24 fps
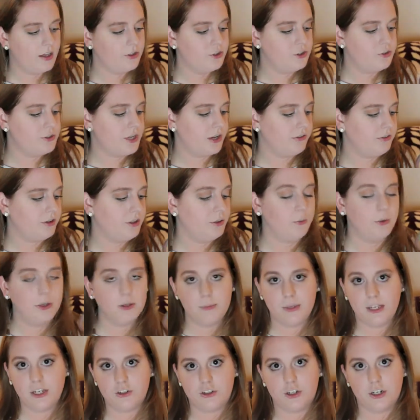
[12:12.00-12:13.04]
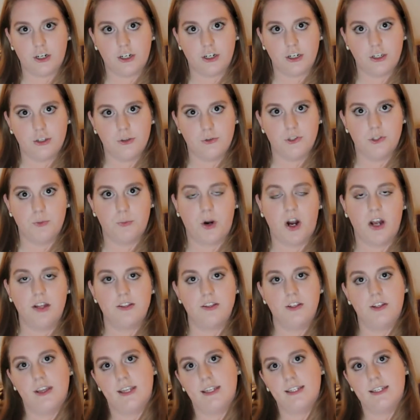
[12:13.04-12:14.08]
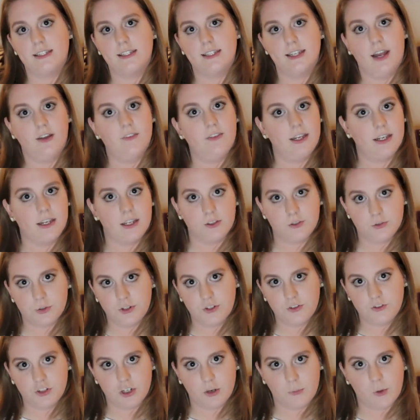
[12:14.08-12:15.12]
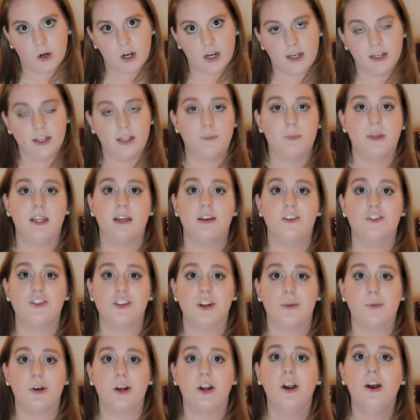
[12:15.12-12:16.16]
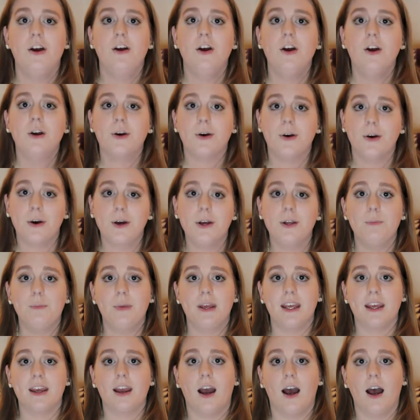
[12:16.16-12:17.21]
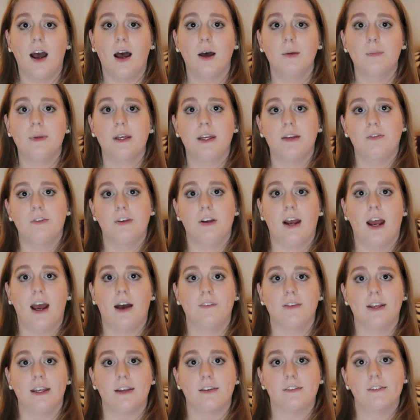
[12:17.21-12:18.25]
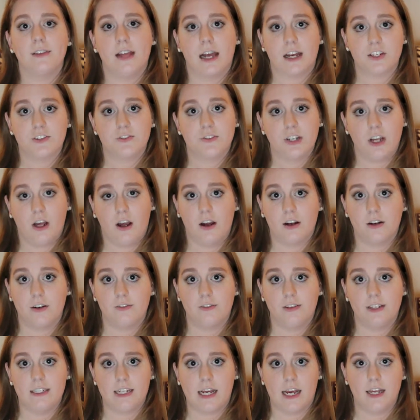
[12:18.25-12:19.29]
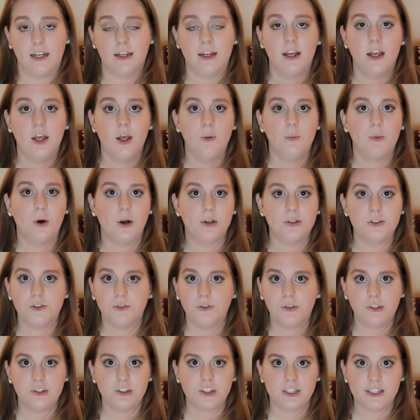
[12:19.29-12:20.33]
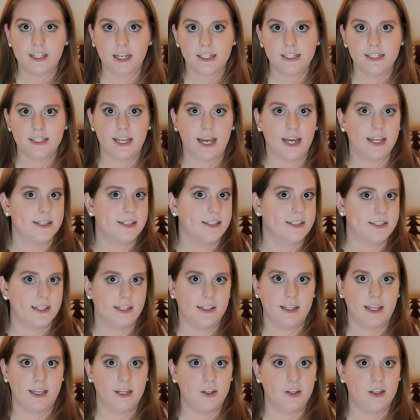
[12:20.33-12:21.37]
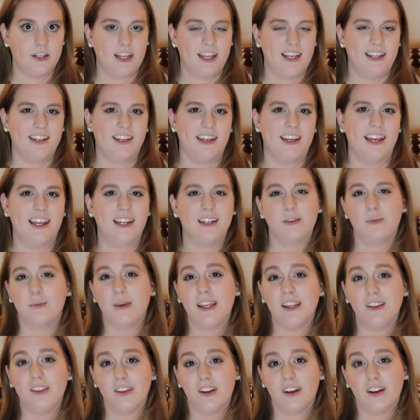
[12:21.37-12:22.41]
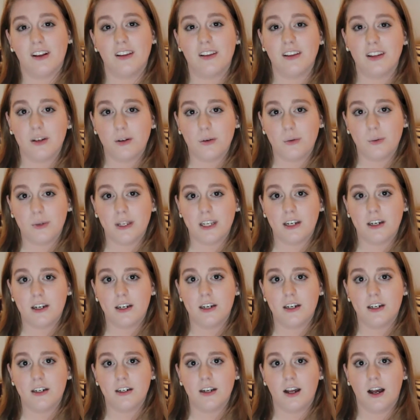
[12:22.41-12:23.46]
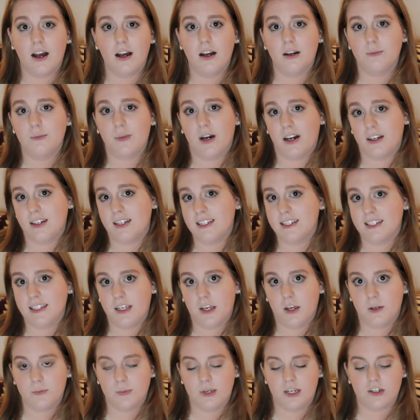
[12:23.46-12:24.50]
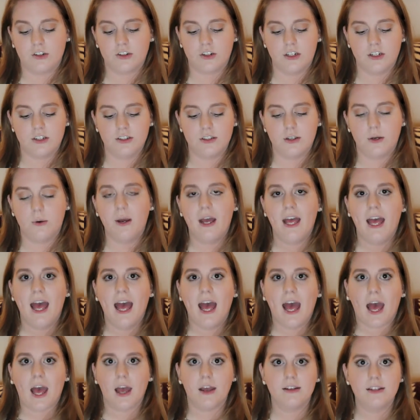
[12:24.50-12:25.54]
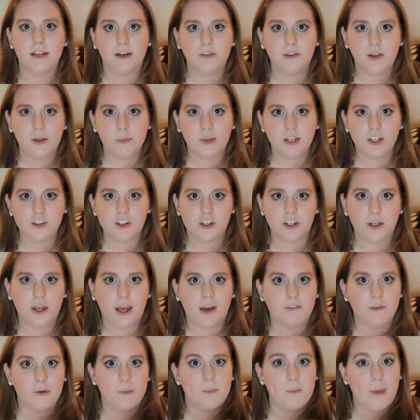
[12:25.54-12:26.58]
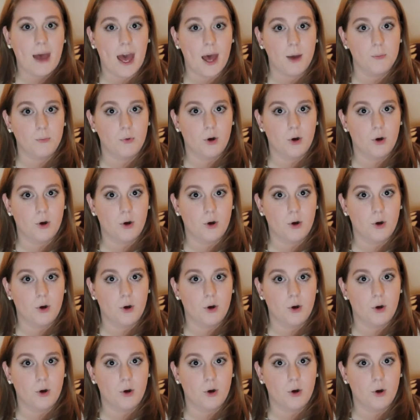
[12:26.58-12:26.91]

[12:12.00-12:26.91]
You definitely want to make sure you use a bronzer that doesn't have any sort of shimmer in it, because shimmer could pick up if you're having flash photography done. But also if you're just outside, the sunlight could hit it and it might look a little weird, honestly, on pictures. So I definitely make sure you have a matte